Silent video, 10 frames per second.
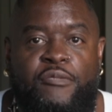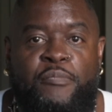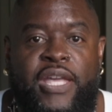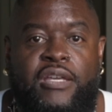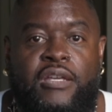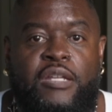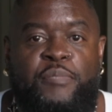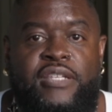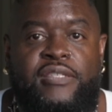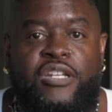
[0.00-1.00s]
It would make a
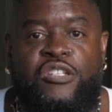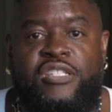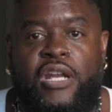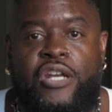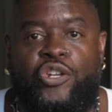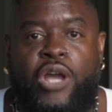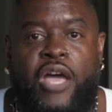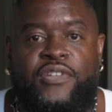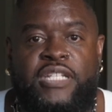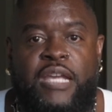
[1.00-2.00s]
good piece that you set on your
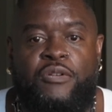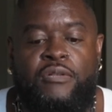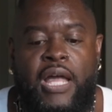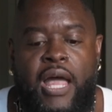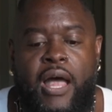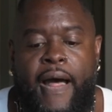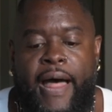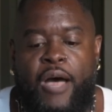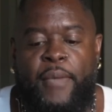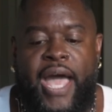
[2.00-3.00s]
coffee table.
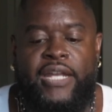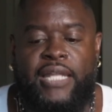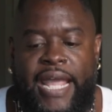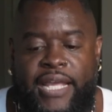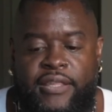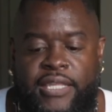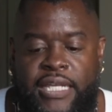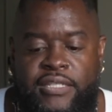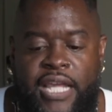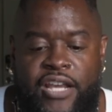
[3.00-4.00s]
I like
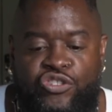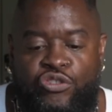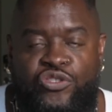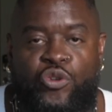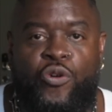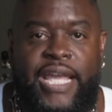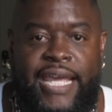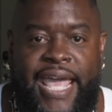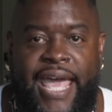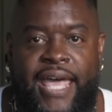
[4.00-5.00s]
the texture story
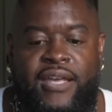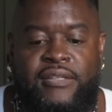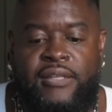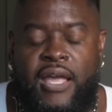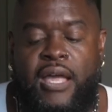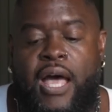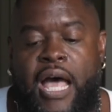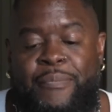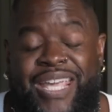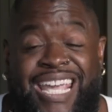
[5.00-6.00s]
it has,
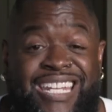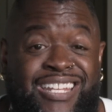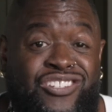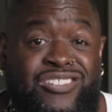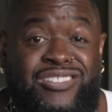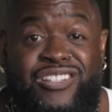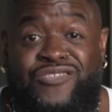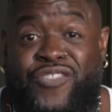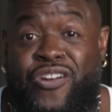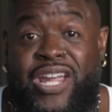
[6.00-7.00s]
and it just
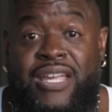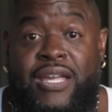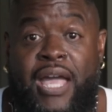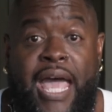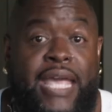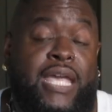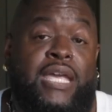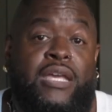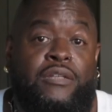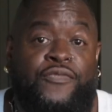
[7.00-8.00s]
looks very
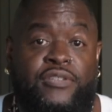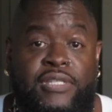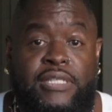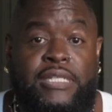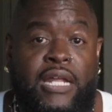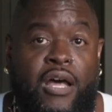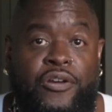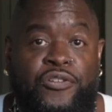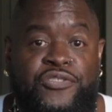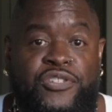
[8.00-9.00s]
high-end for
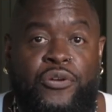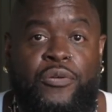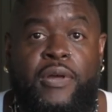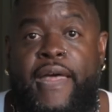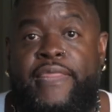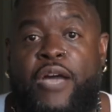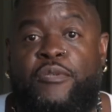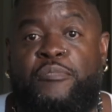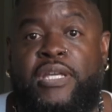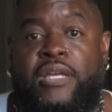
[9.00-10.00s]
$60. So that
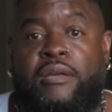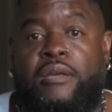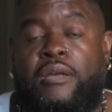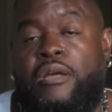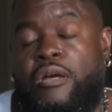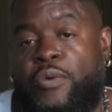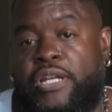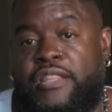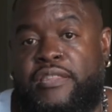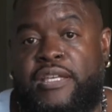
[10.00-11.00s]
would be
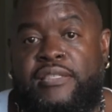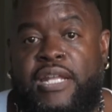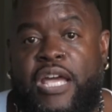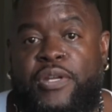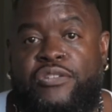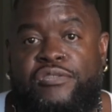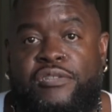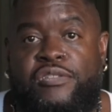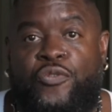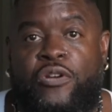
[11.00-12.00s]
one of the things that I would use
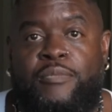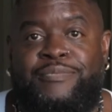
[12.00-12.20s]
this for.